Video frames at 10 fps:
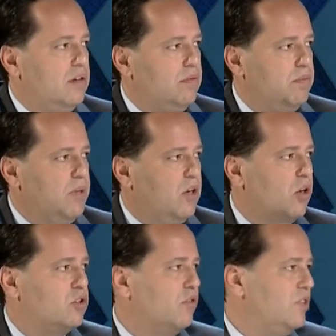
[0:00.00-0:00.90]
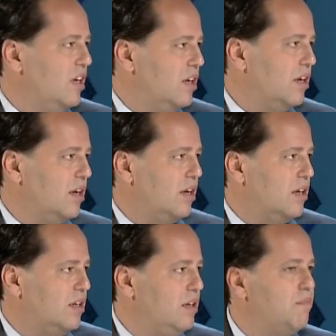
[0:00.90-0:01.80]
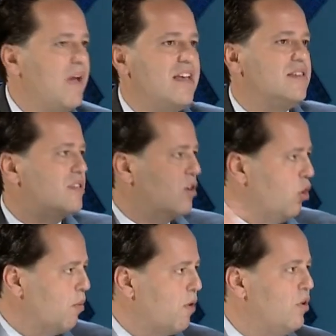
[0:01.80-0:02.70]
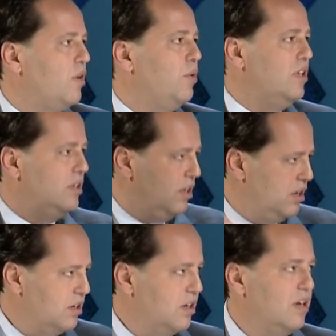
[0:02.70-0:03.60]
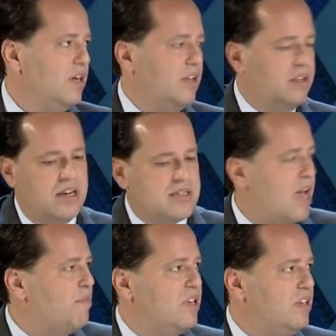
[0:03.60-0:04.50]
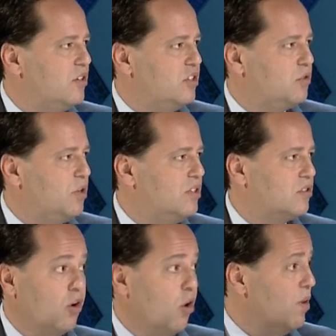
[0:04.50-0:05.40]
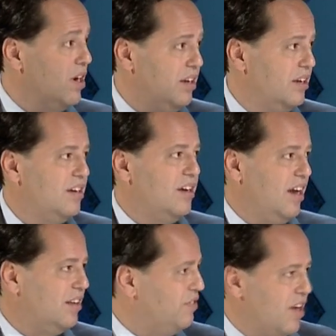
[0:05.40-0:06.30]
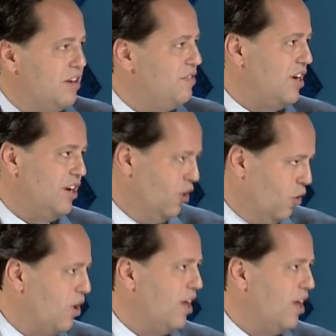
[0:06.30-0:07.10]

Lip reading: because of the immense global liquidity that has kept interest rates globally at very, very low levels.